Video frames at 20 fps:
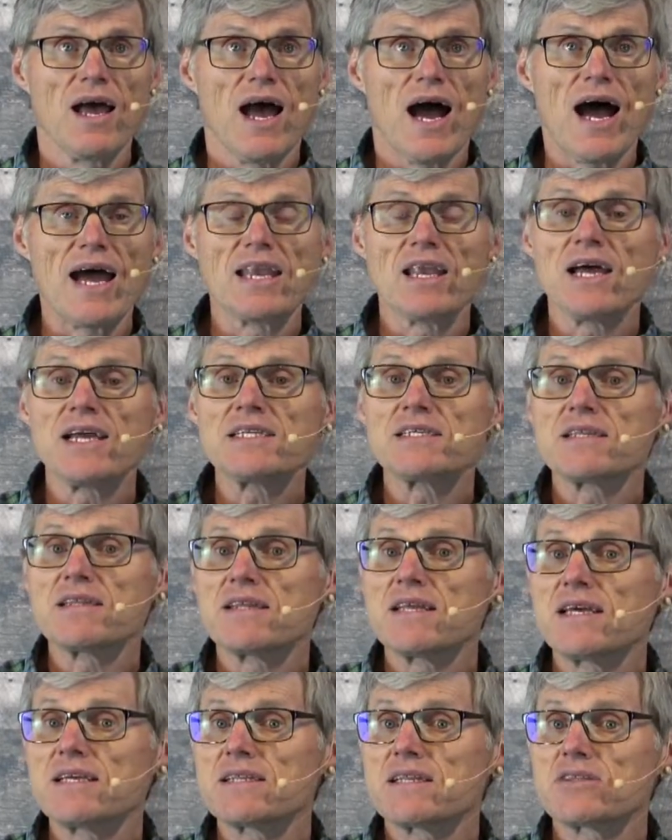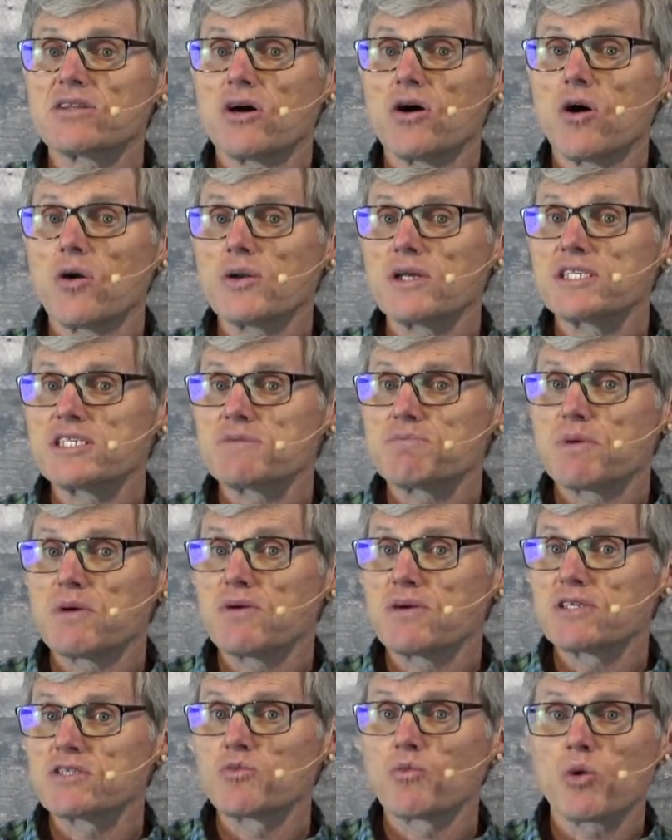I like to think that the Holy
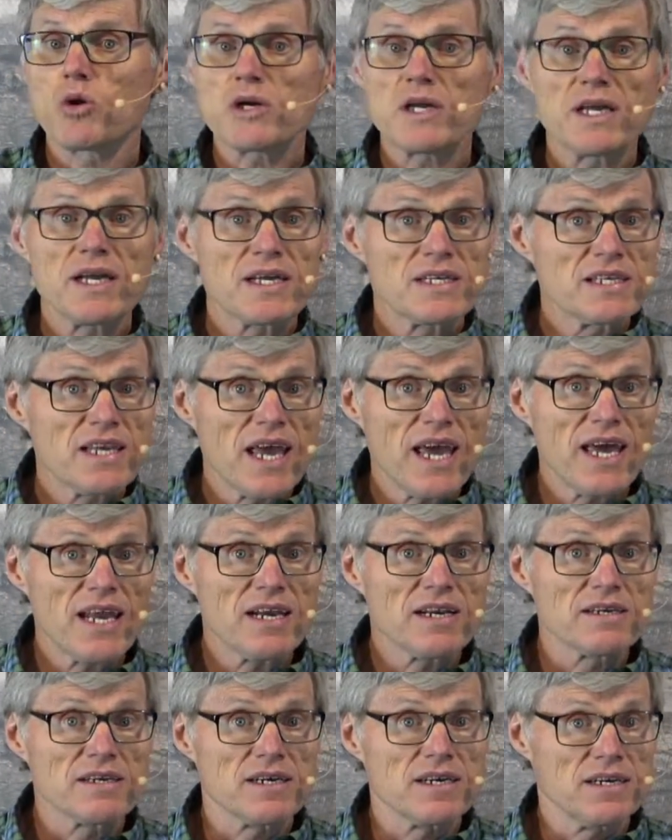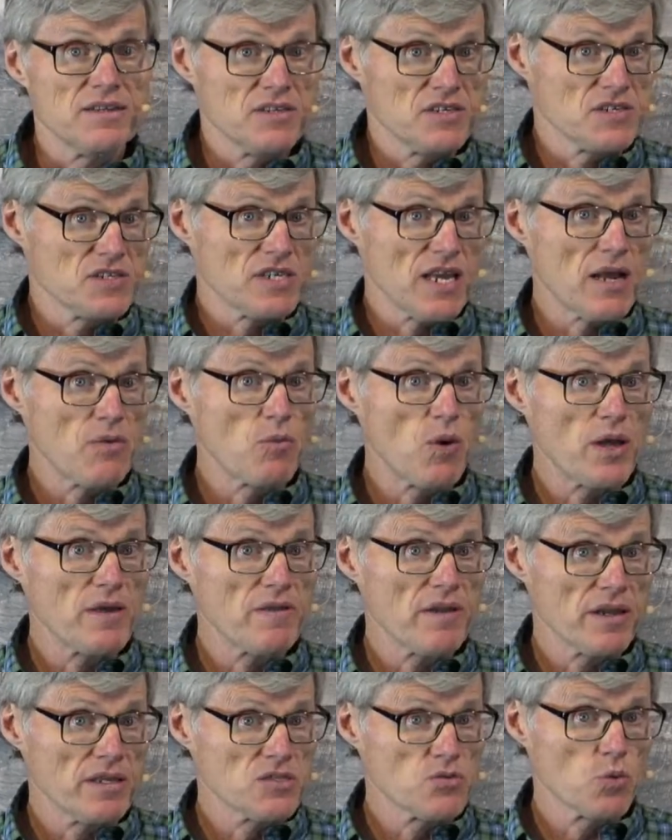Spirit is working in Canada in the same way
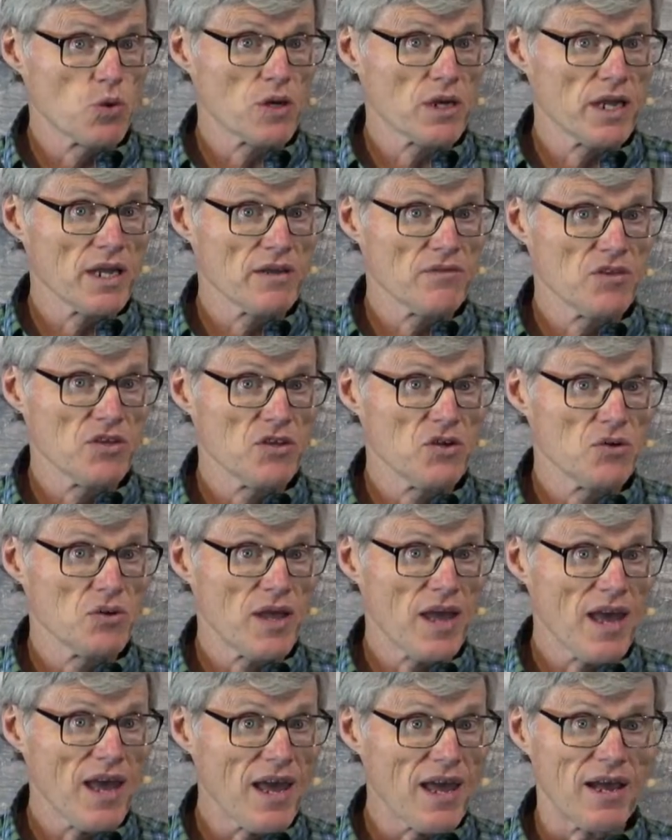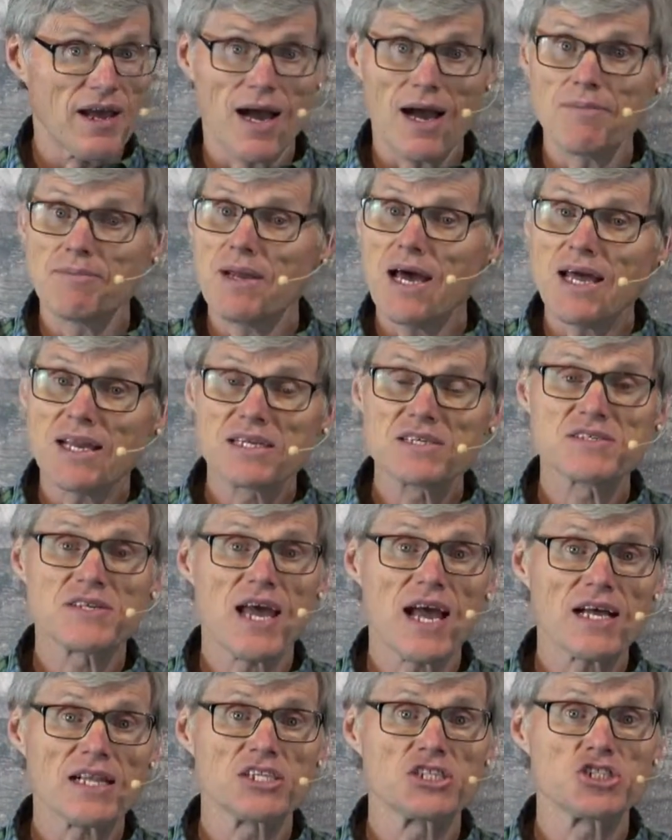that he's working in the UK. I'm not
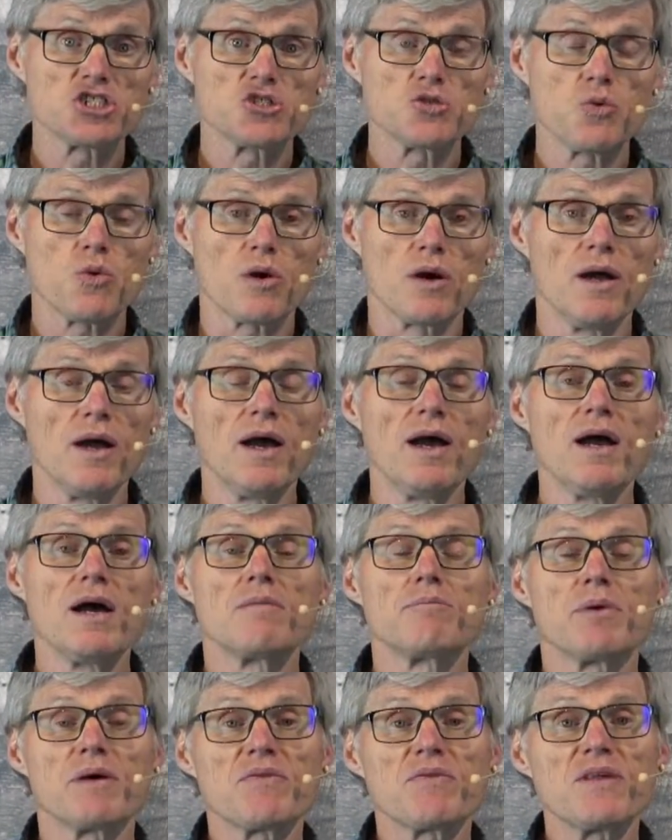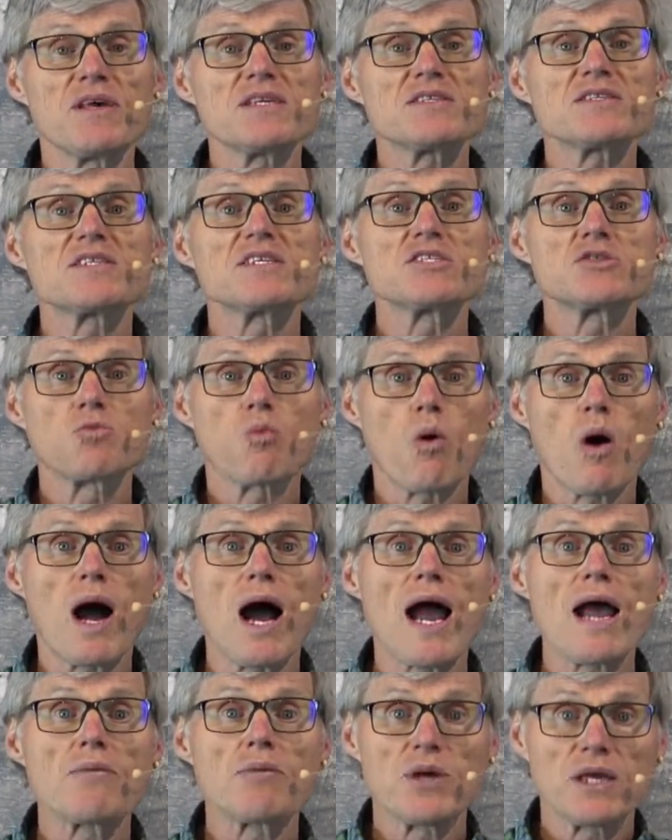exactly sure, but this is
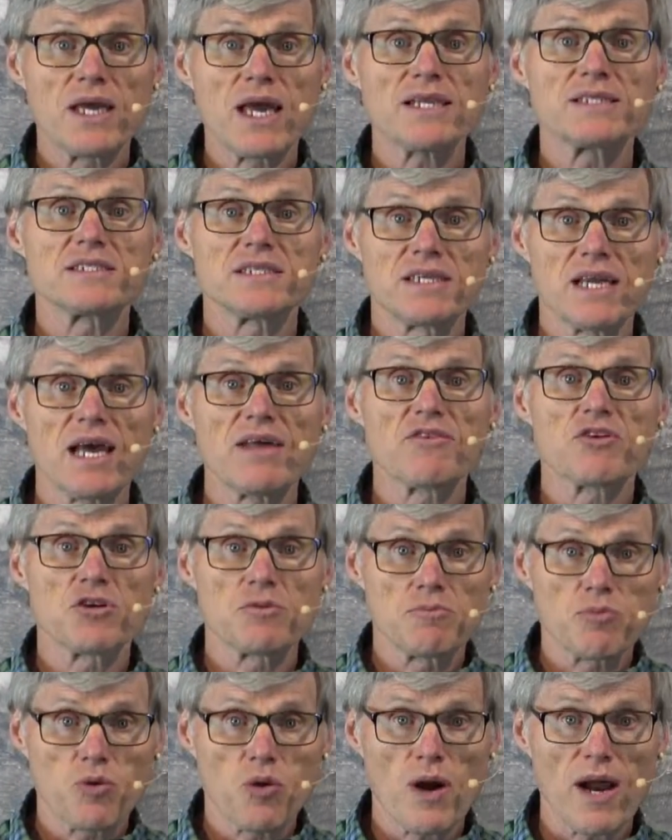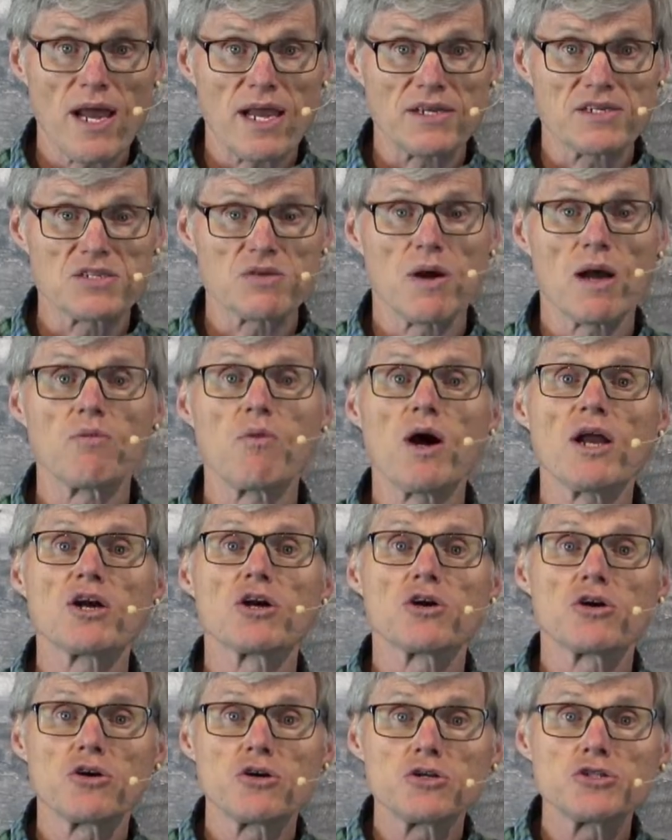why we get together to pray. So I want
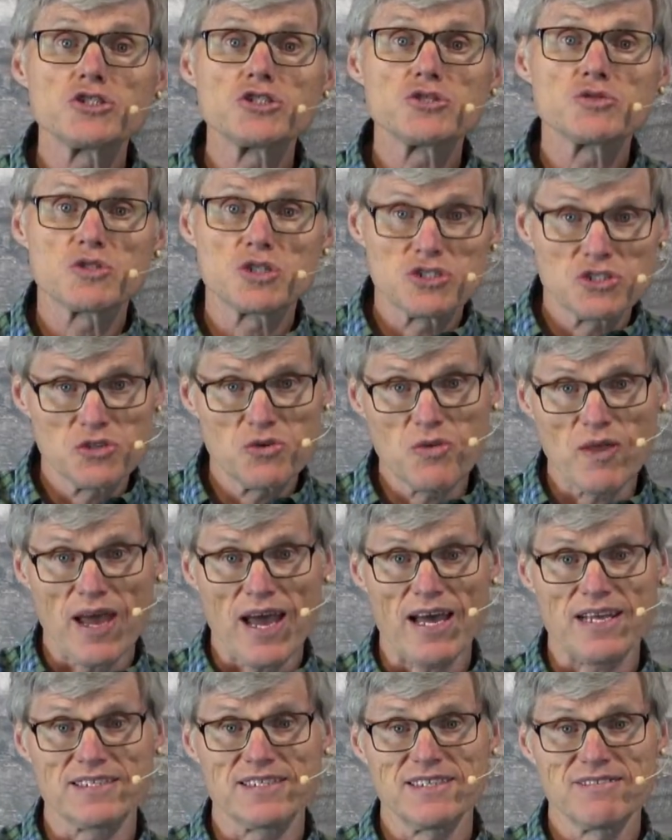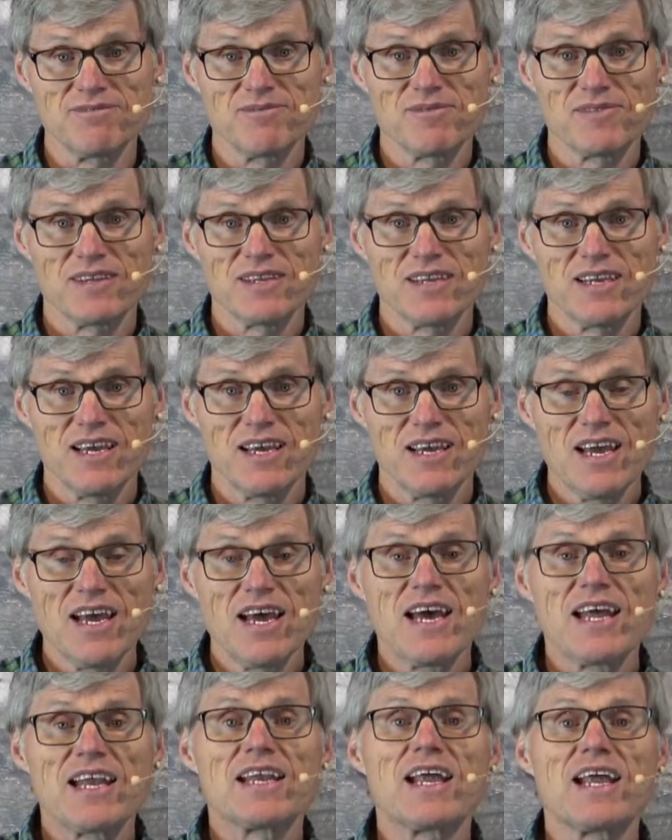to urge you to do that.
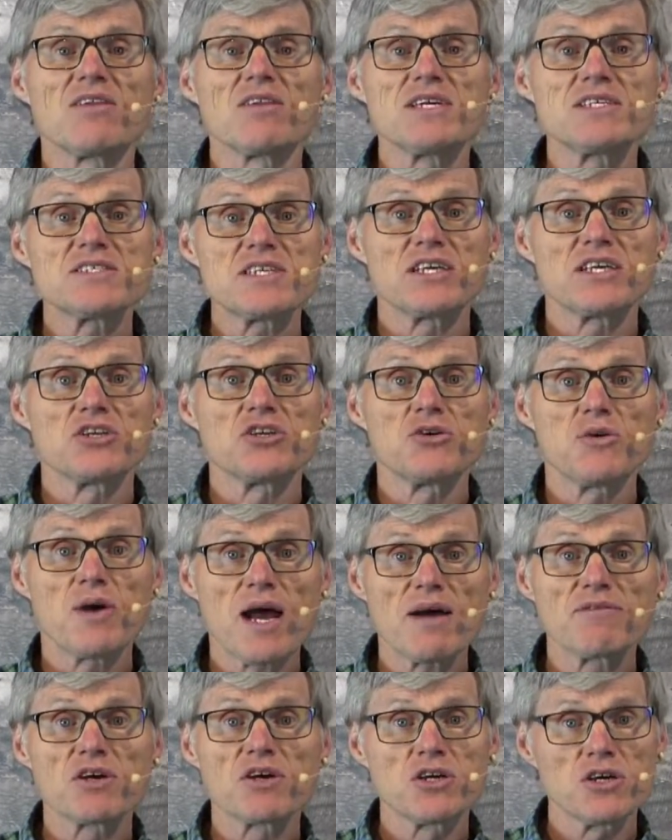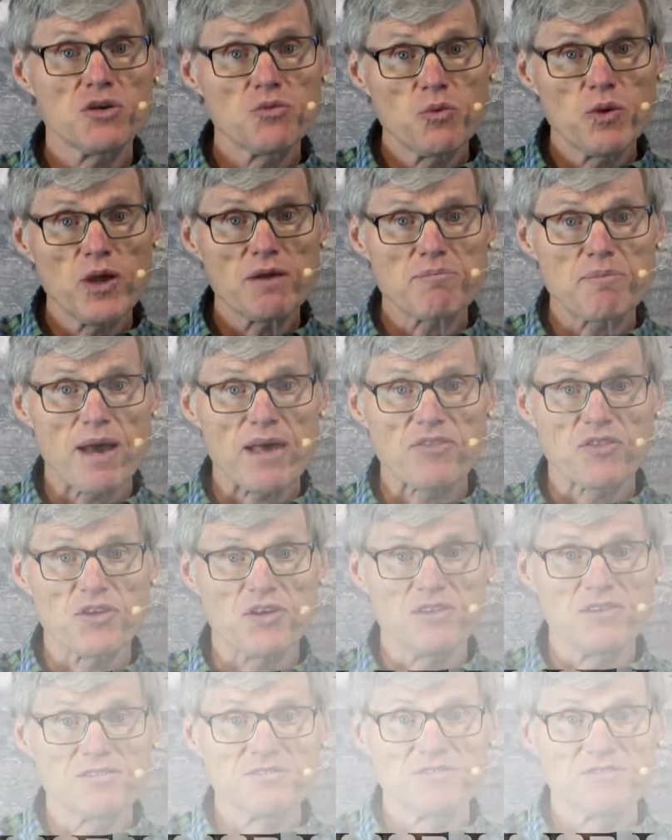Now listen, you have a good week, Bethel.